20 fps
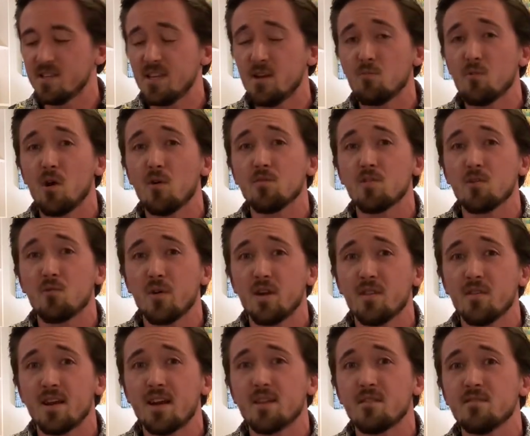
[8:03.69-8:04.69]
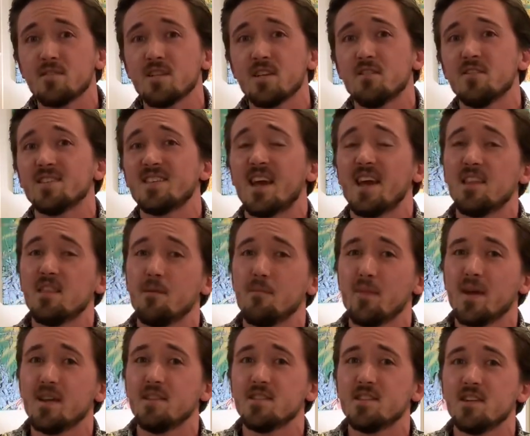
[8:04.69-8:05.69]
he wrote the Green Lantern series and the
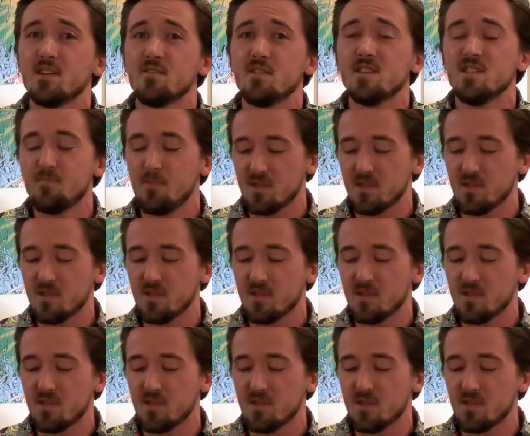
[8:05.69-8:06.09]
main series,